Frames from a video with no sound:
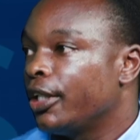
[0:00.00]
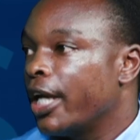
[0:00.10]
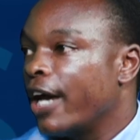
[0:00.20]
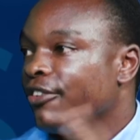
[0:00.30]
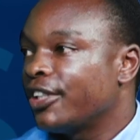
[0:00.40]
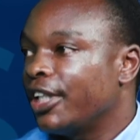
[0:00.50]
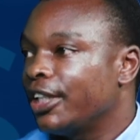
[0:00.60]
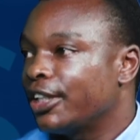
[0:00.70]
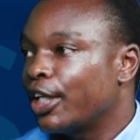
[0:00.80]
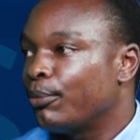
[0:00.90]
have
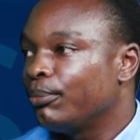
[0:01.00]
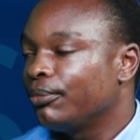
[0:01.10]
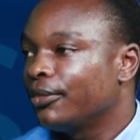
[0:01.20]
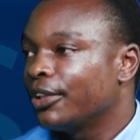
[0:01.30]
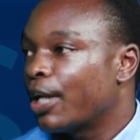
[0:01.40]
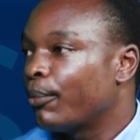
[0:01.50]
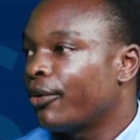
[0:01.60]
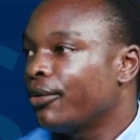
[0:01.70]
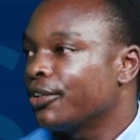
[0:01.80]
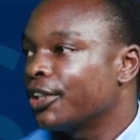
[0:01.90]
set some
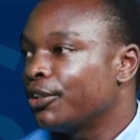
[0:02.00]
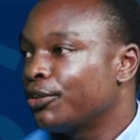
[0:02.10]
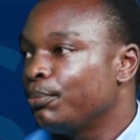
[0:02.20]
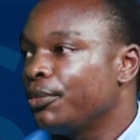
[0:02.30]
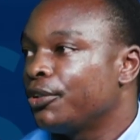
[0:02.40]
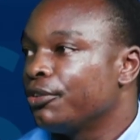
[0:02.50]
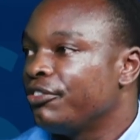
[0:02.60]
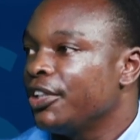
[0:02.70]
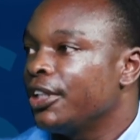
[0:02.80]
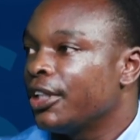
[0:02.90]
rules. And to
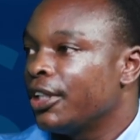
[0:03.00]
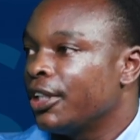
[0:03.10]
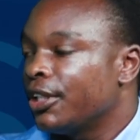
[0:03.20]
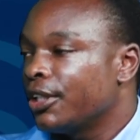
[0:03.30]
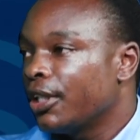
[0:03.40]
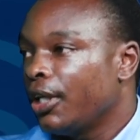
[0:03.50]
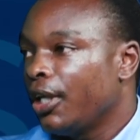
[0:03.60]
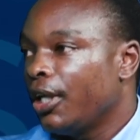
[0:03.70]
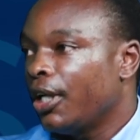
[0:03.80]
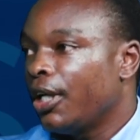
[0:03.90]
fit in
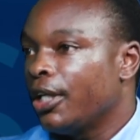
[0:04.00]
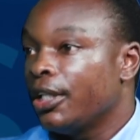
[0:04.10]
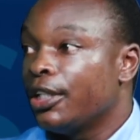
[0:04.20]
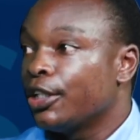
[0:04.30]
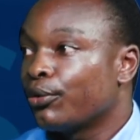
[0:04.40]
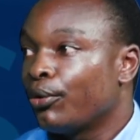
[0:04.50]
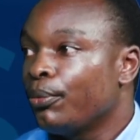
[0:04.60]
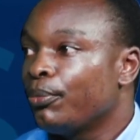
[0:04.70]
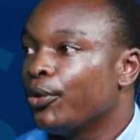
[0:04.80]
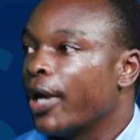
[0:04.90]
this
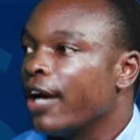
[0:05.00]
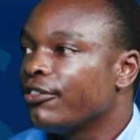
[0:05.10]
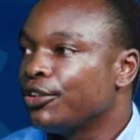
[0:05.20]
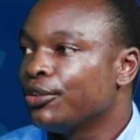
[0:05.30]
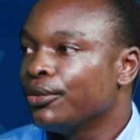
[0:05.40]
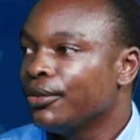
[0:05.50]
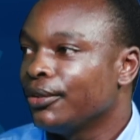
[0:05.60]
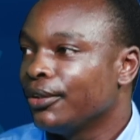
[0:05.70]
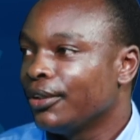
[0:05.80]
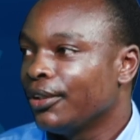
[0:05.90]
group, you have to
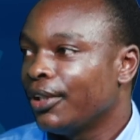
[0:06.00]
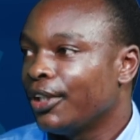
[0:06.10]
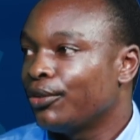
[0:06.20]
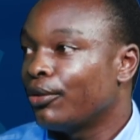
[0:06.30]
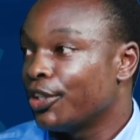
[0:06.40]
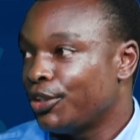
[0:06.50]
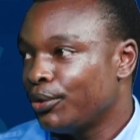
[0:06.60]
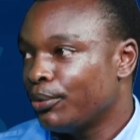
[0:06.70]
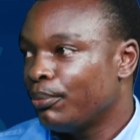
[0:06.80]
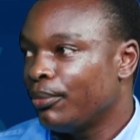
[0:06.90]

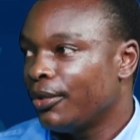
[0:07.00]
consume.